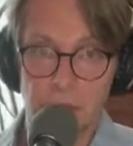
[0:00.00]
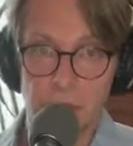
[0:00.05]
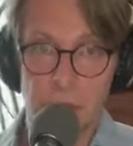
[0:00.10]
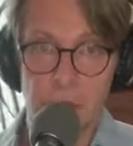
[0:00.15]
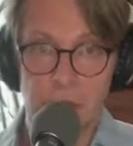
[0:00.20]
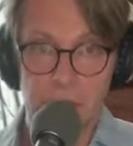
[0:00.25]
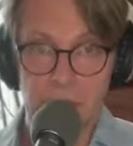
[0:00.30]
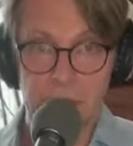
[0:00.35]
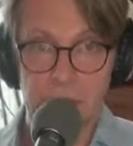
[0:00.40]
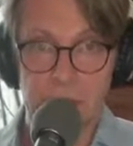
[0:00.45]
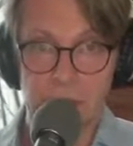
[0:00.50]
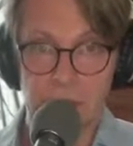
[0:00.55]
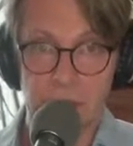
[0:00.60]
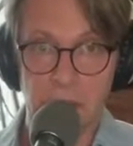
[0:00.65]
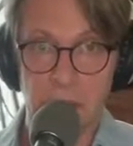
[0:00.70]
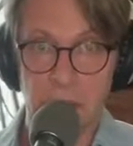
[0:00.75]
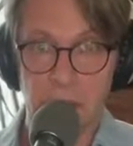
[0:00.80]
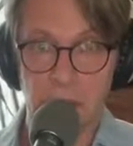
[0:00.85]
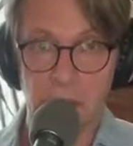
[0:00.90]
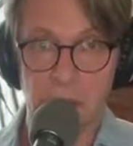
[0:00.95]
then you meet
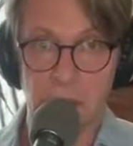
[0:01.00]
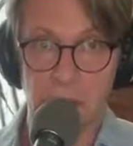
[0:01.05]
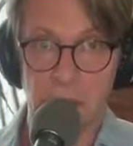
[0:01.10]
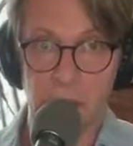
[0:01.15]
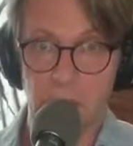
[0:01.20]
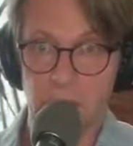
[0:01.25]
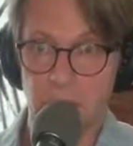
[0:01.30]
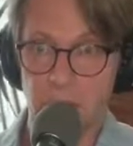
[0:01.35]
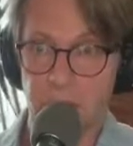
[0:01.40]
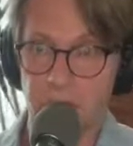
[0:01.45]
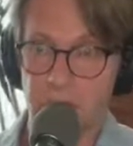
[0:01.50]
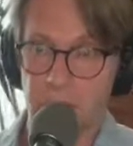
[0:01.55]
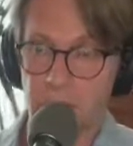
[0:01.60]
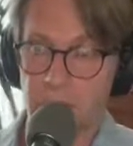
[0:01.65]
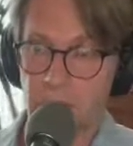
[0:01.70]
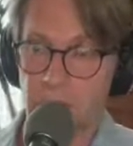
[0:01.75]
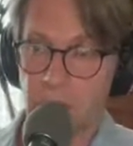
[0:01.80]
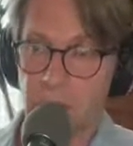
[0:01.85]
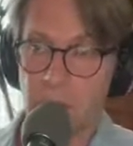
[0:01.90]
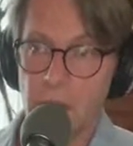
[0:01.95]
another person
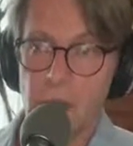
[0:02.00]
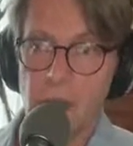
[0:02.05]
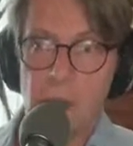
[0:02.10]
who